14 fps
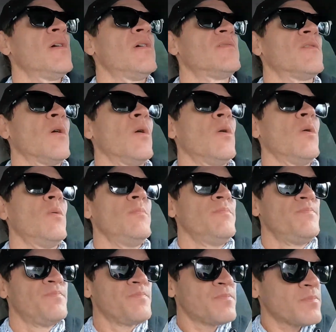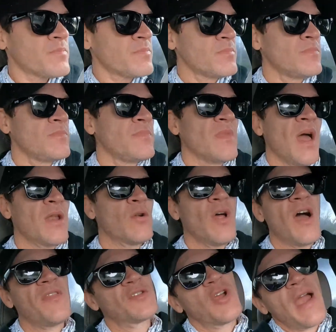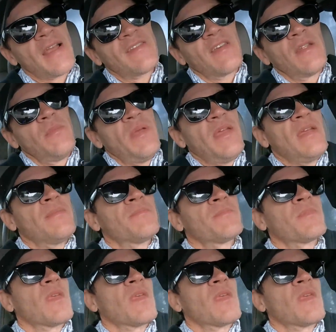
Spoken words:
So I don't know how the track's going to be.